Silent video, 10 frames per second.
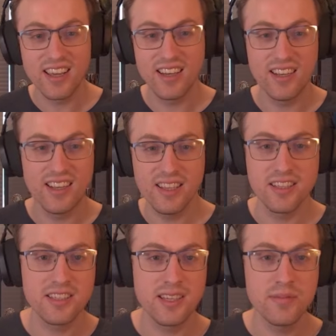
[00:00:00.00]
And
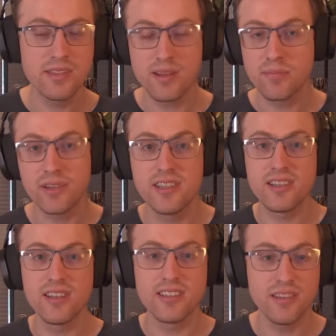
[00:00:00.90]
yeah, it seems pretty
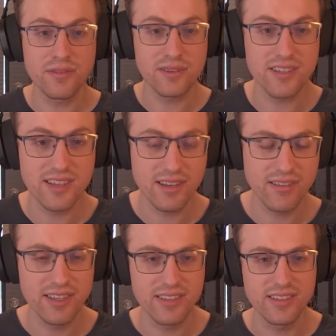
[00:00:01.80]
solid in a frost deck,
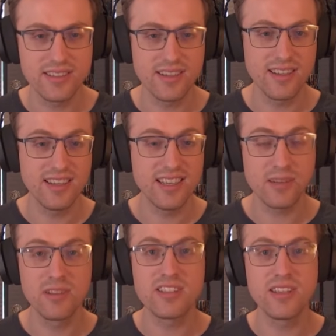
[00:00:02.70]
right? Just the
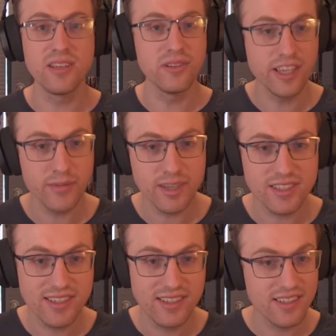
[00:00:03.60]
deck wants to deal
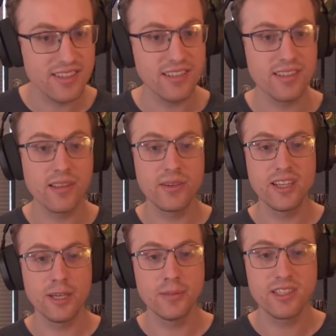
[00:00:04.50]
damage. This does
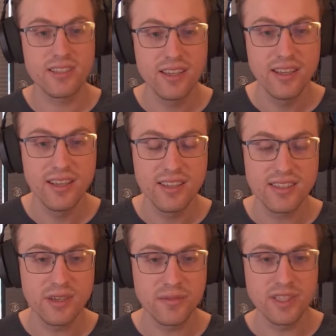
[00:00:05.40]
3 damage,
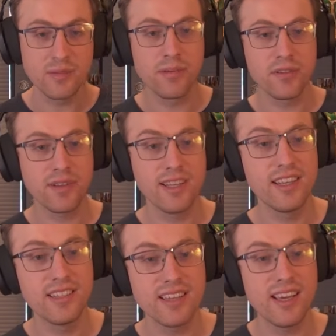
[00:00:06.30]
so fits perfectly
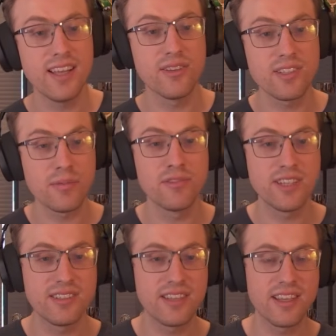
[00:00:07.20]
in it. And on top of
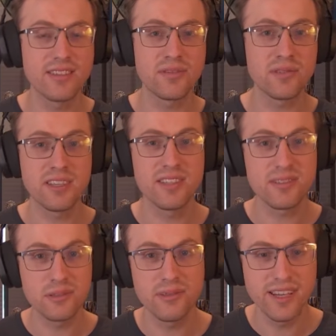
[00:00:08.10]
that, you get to freeze
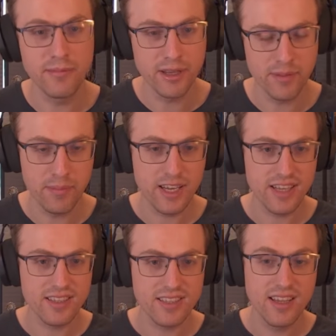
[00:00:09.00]
2 random enemy
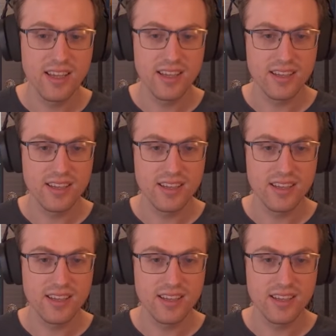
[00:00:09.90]
minions.